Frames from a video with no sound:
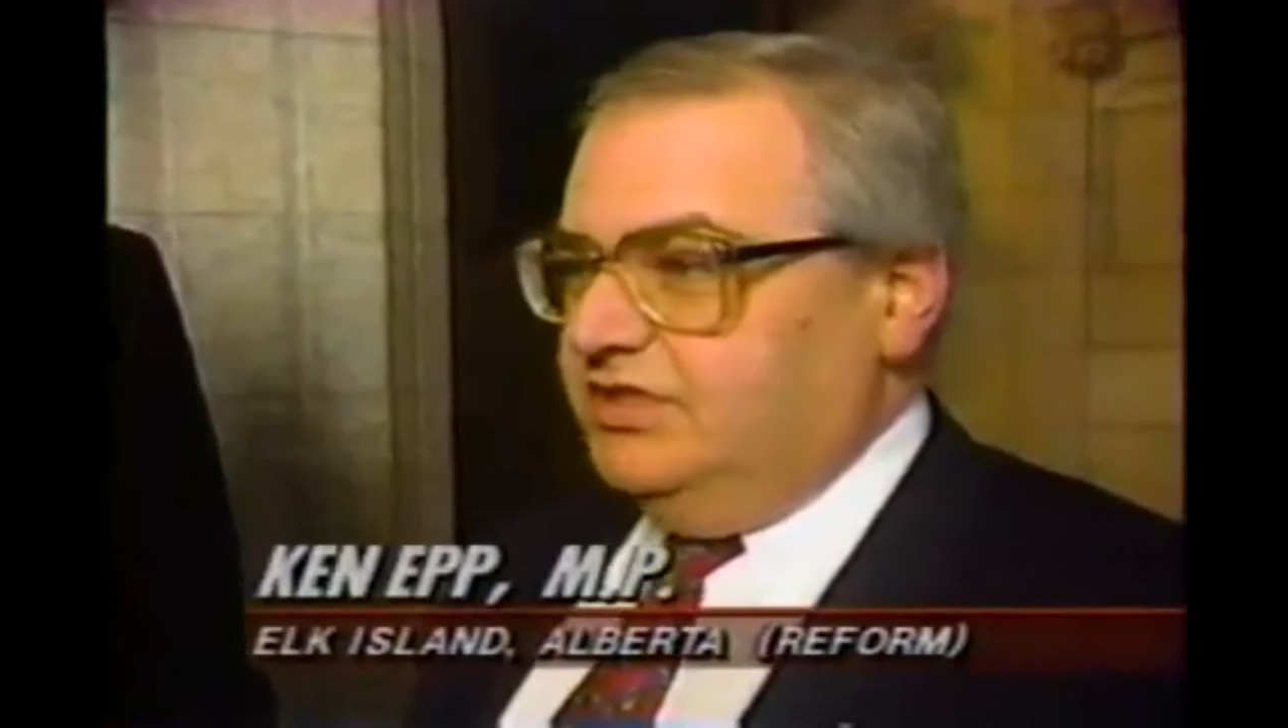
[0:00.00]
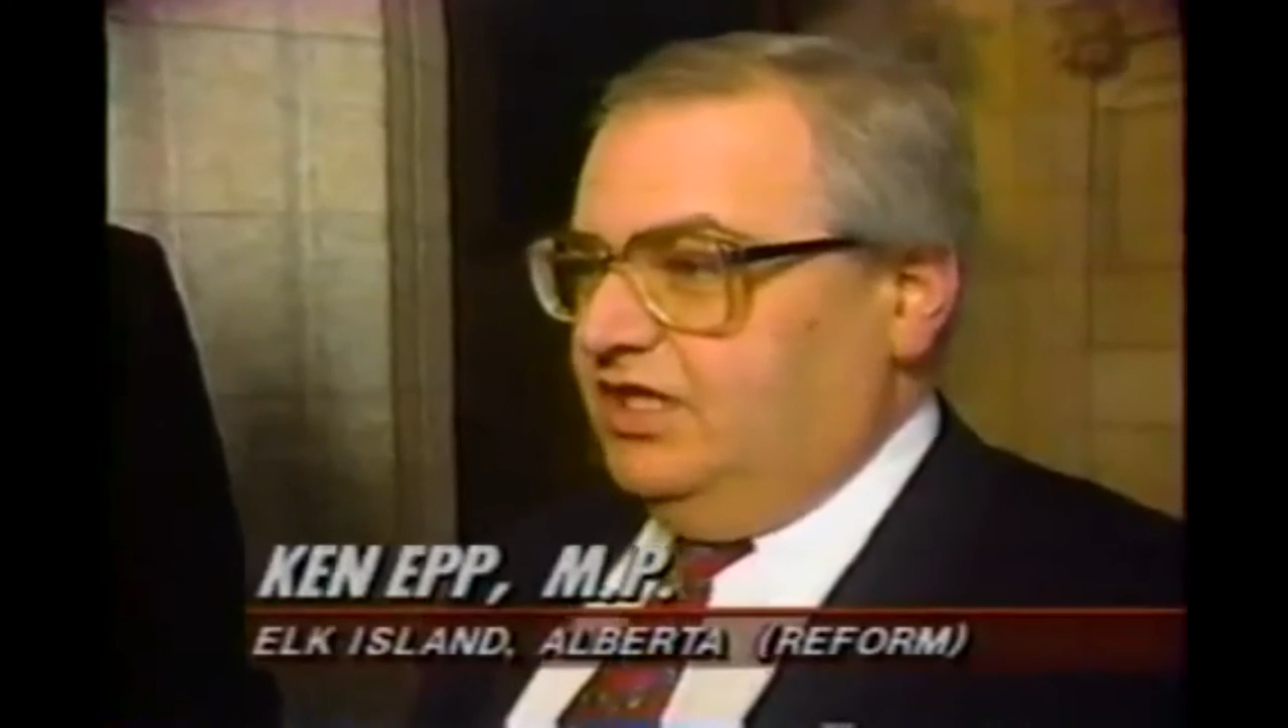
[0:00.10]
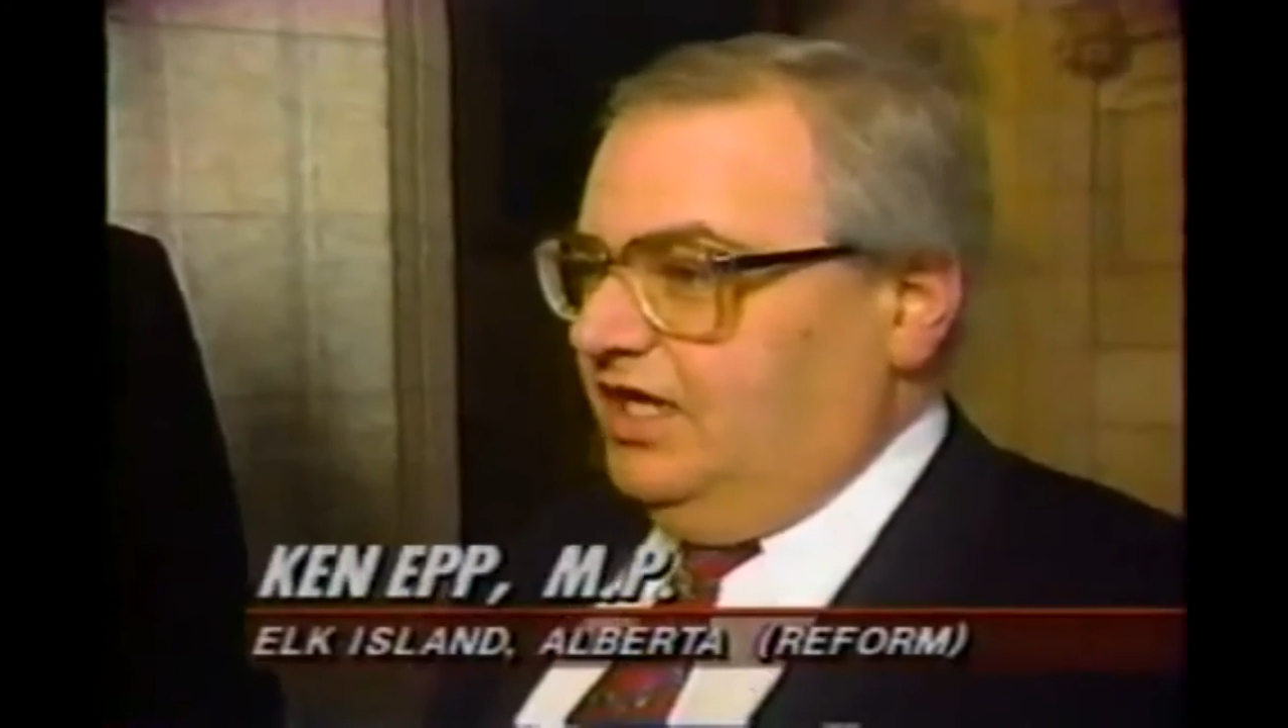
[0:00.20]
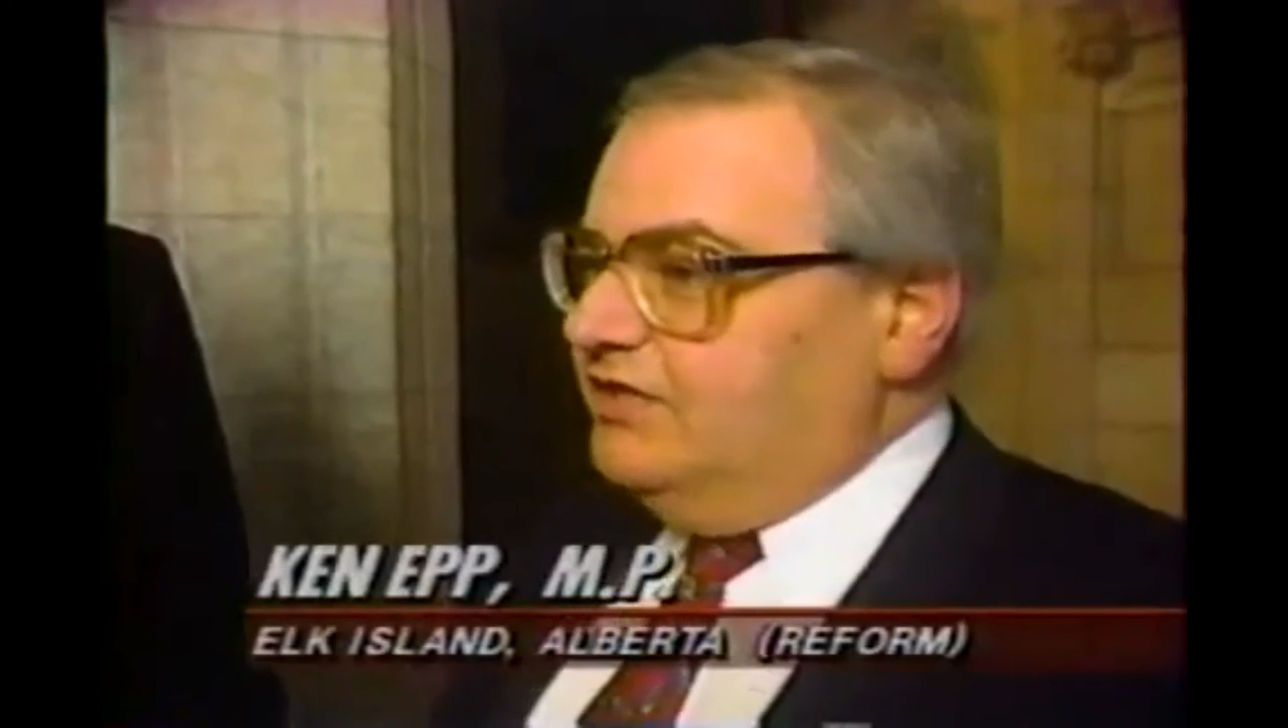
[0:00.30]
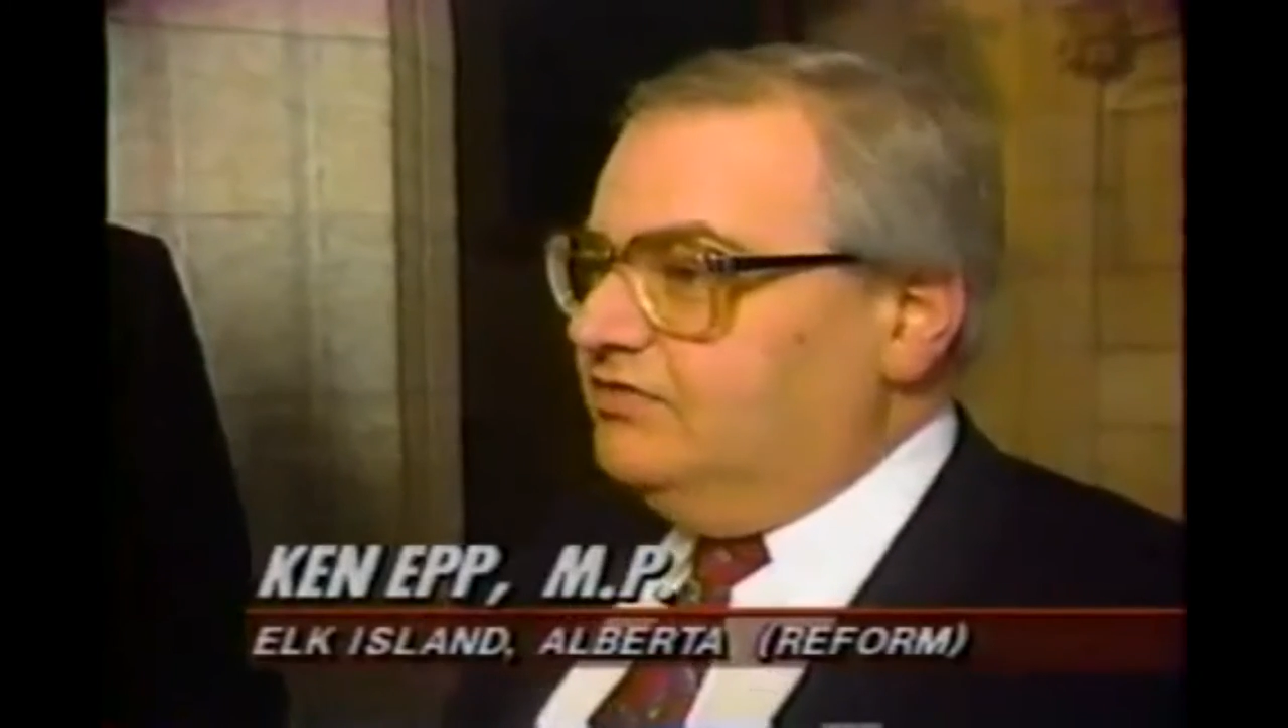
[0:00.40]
came out